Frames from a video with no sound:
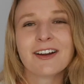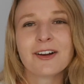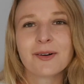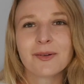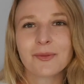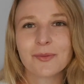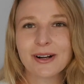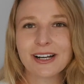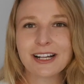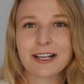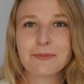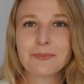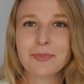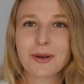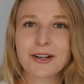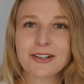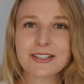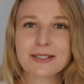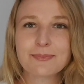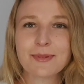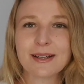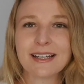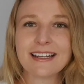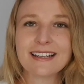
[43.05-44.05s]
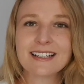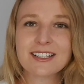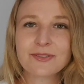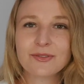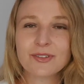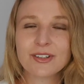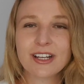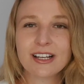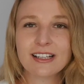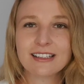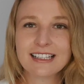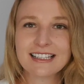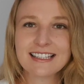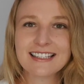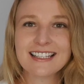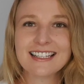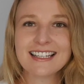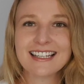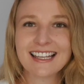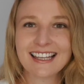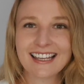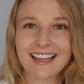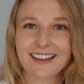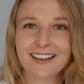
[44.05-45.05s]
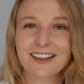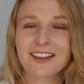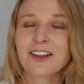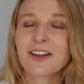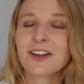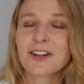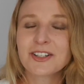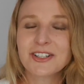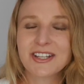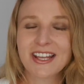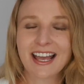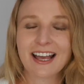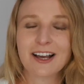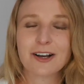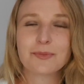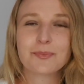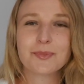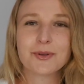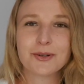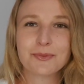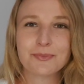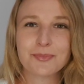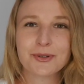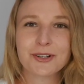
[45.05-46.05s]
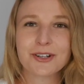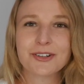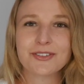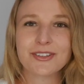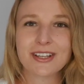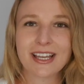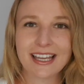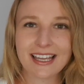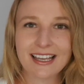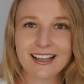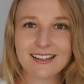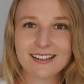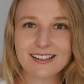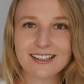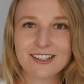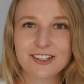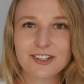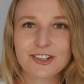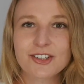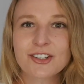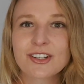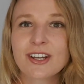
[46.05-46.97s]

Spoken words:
when I post my next video lesson here to help you improve your English.